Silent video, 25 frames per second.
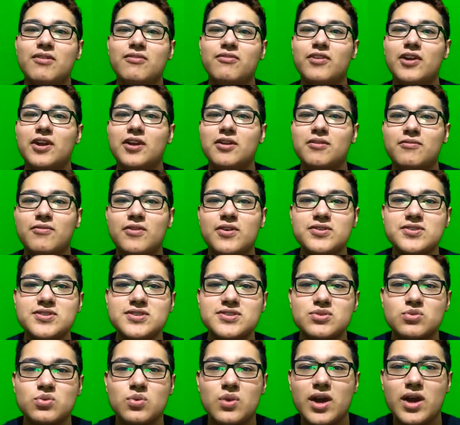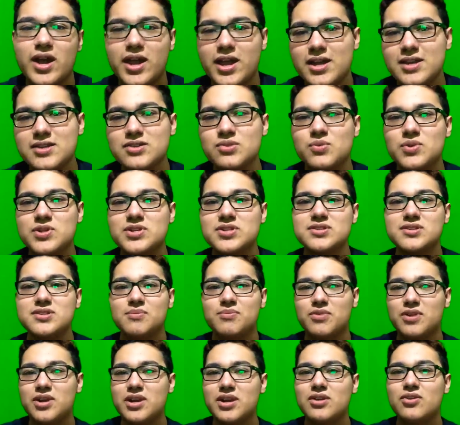Venom versus Riot, which is a
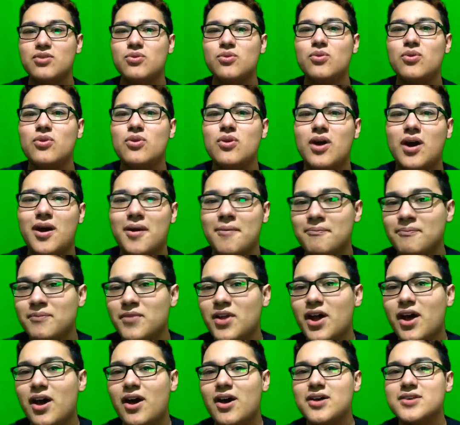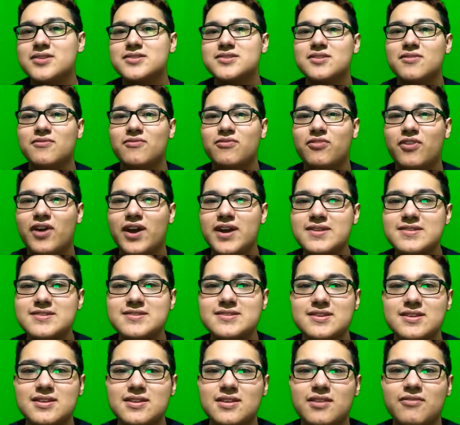pretty cool, awesome fight
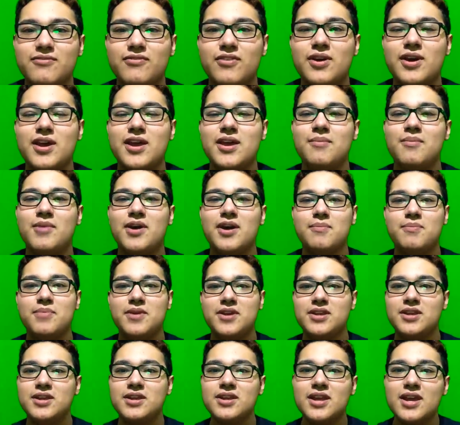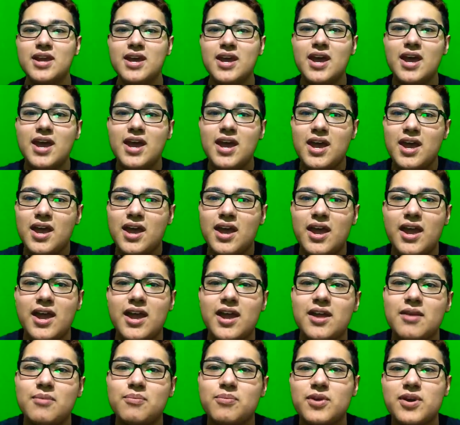scene, in my opinion.
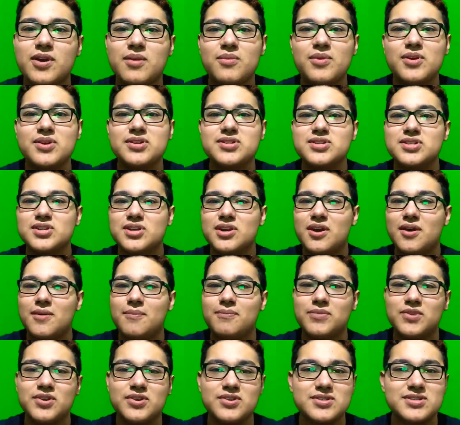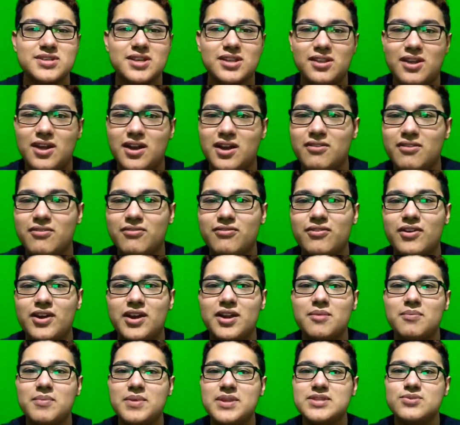And pretty much there's a lot of
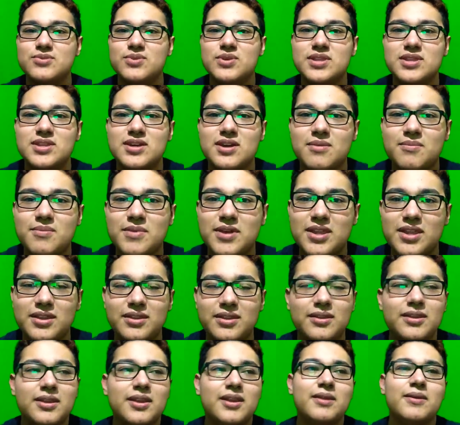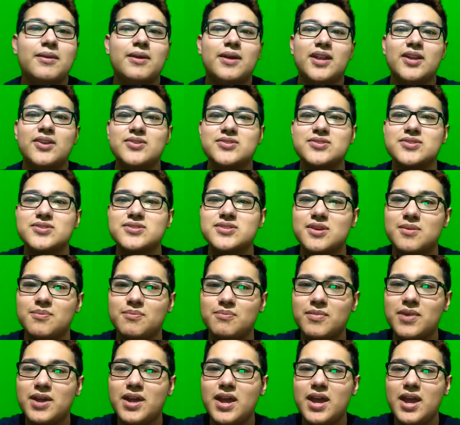fighting between them, and
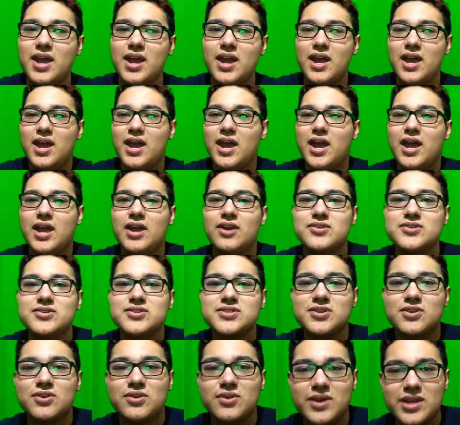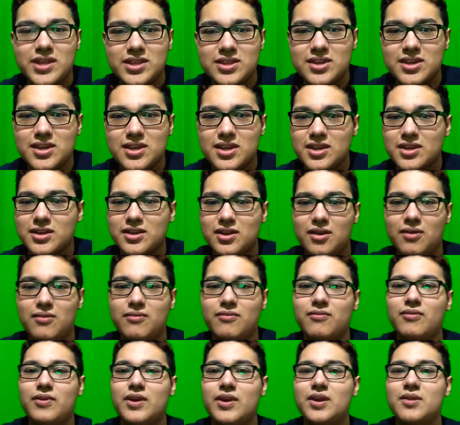also in the end,
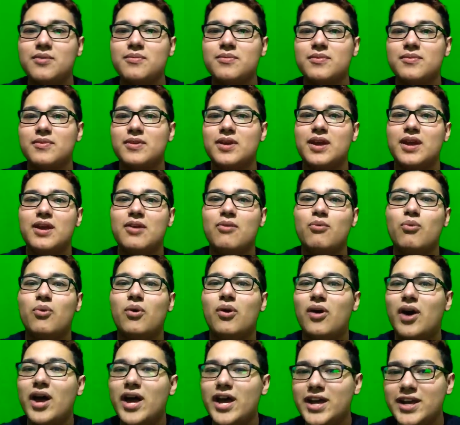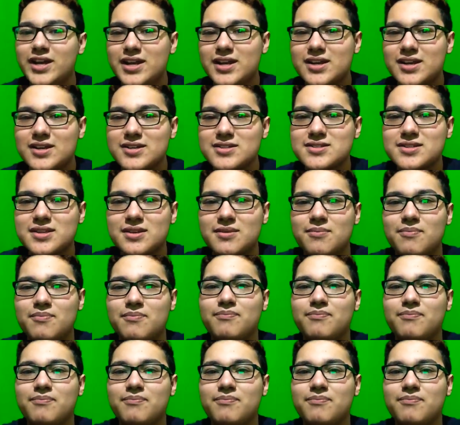Venom, Eddie gets